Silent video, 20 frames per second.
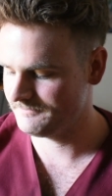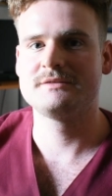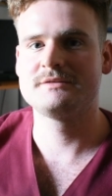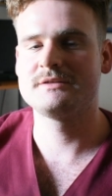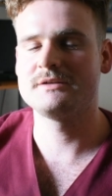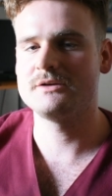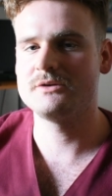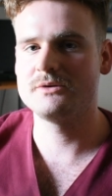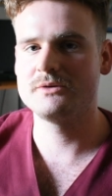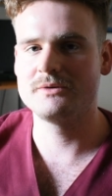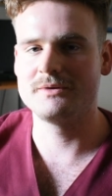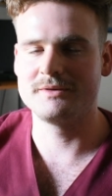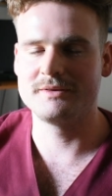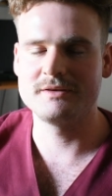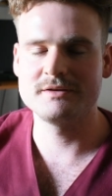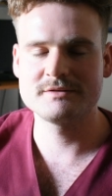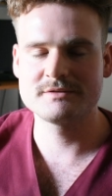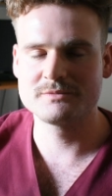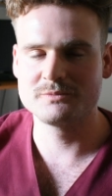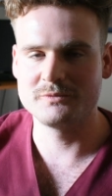So
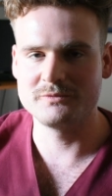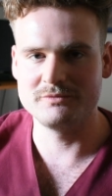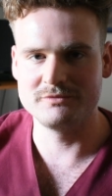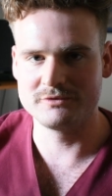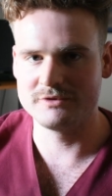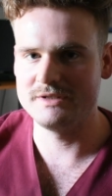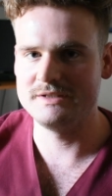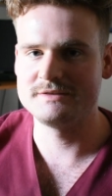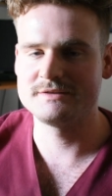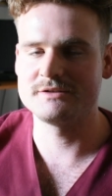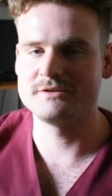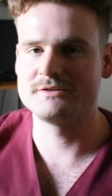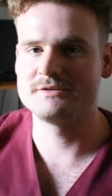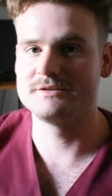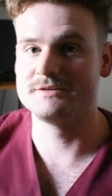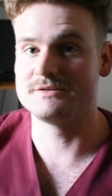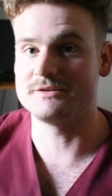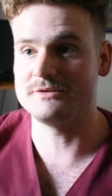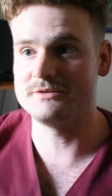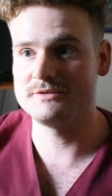this research
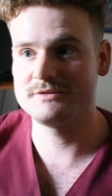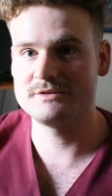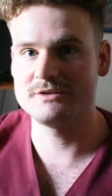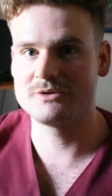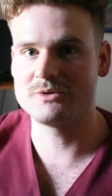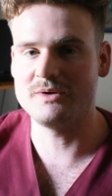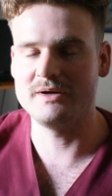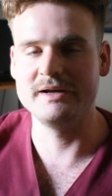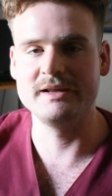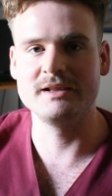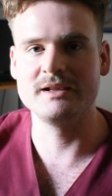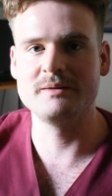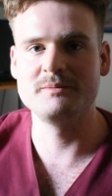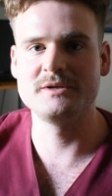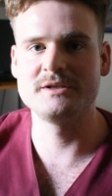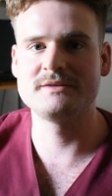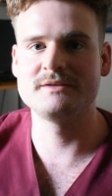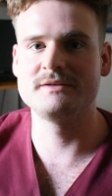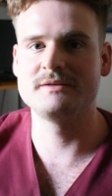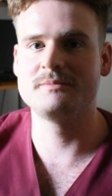is also quite
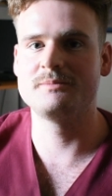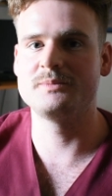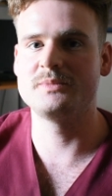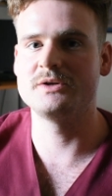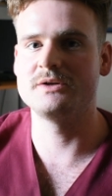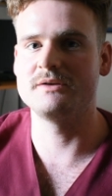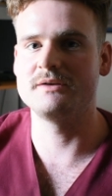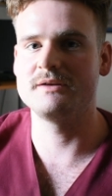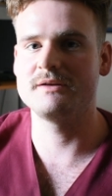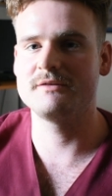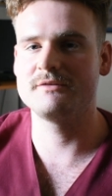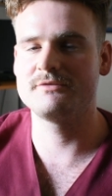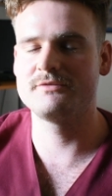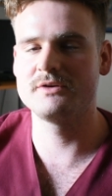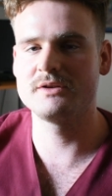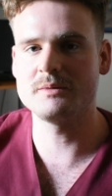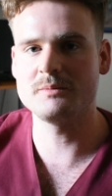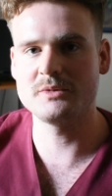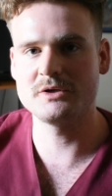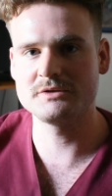limited, but
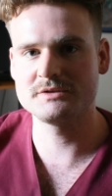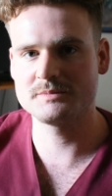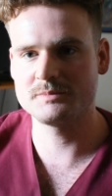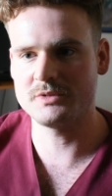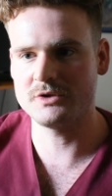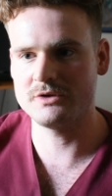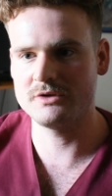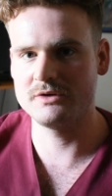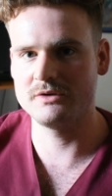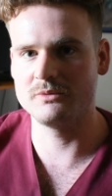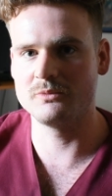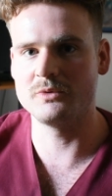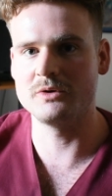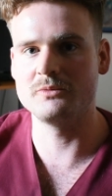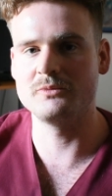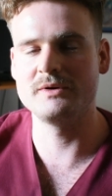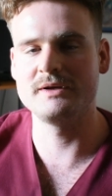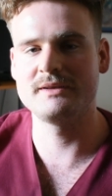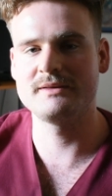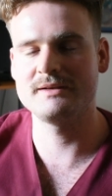for the most part
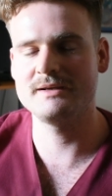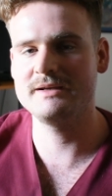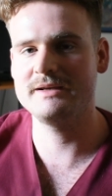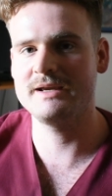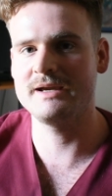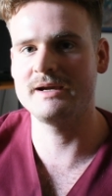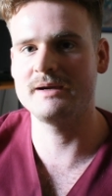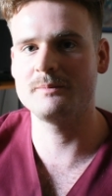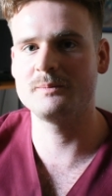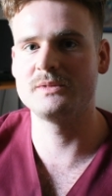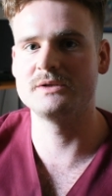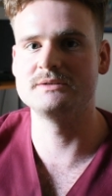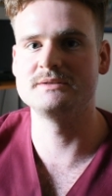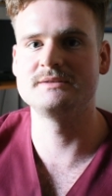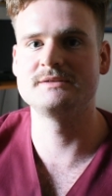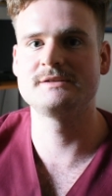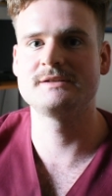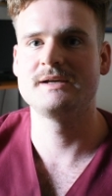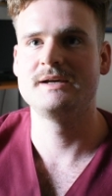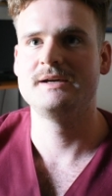what we think
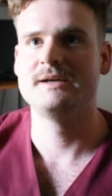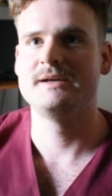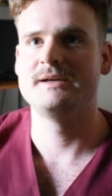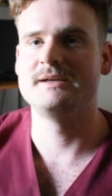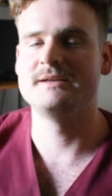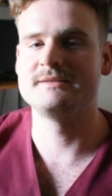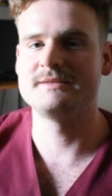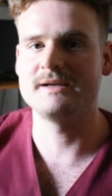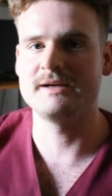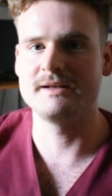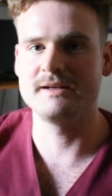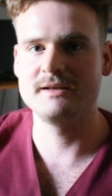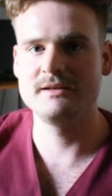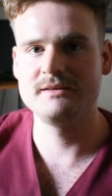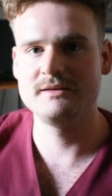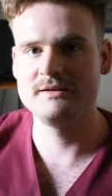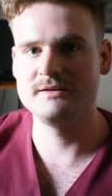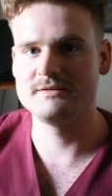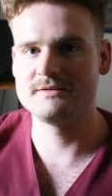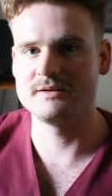happens is that
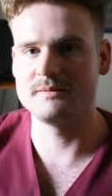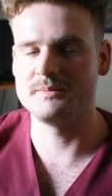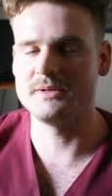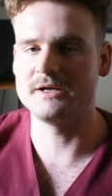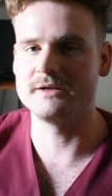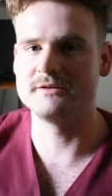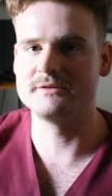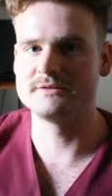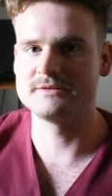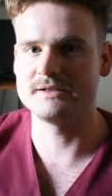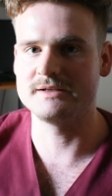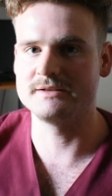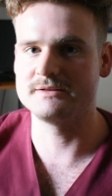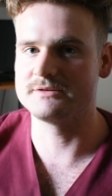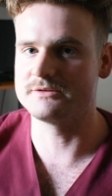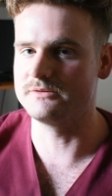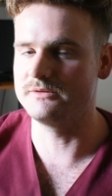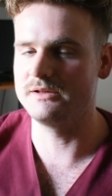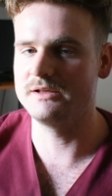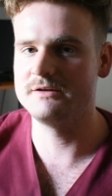in these
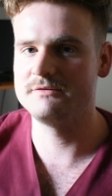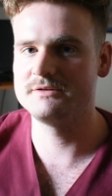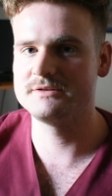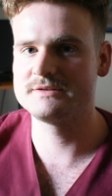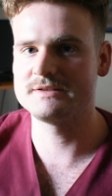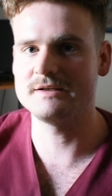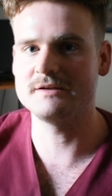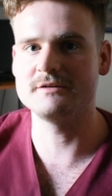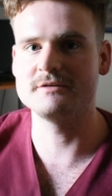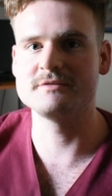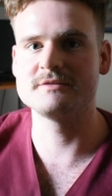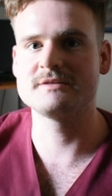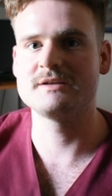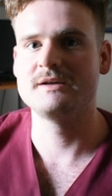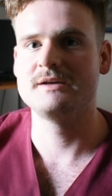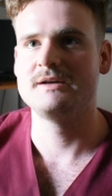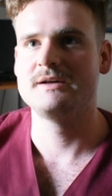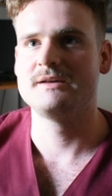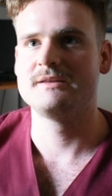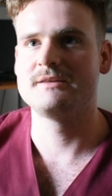hepatocytes or liver cells
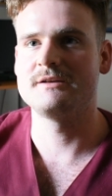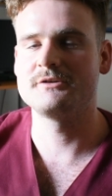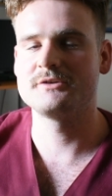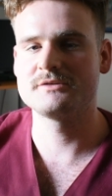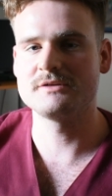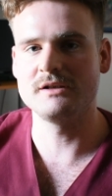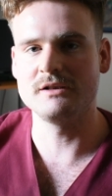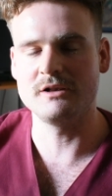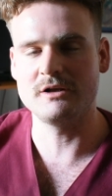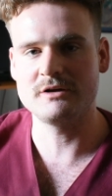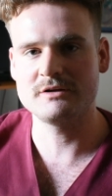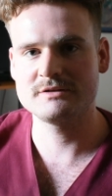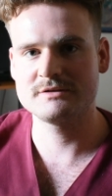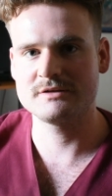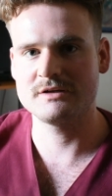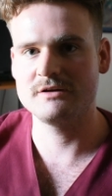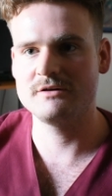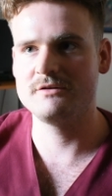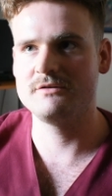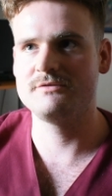there is a
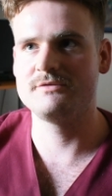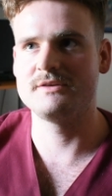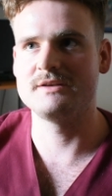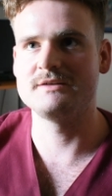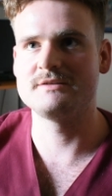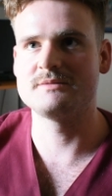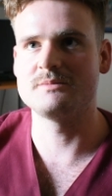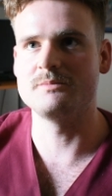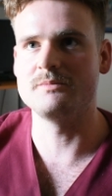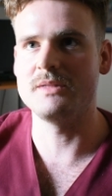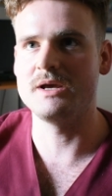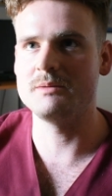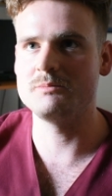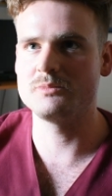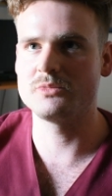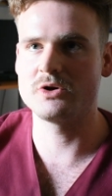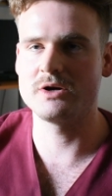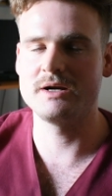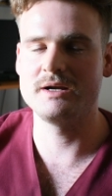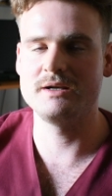loss of this
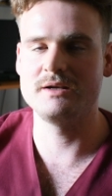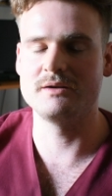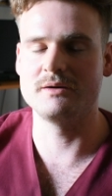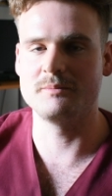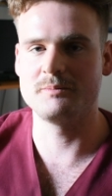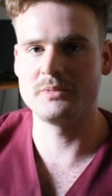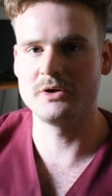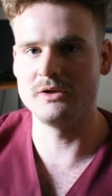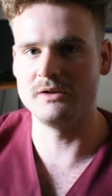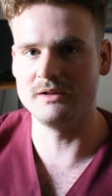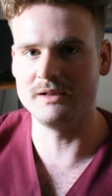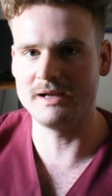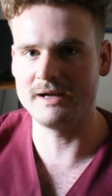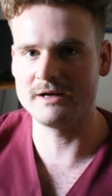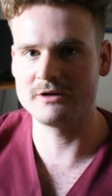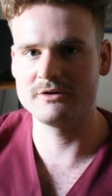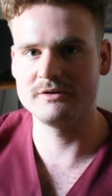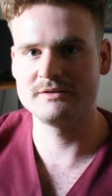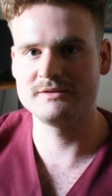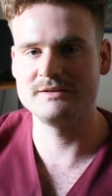membrane
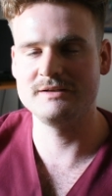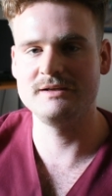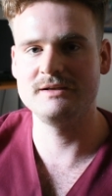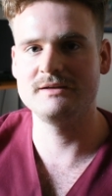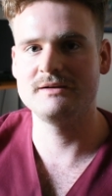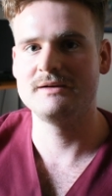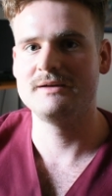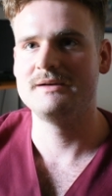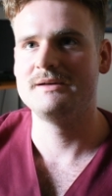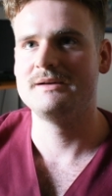polarity,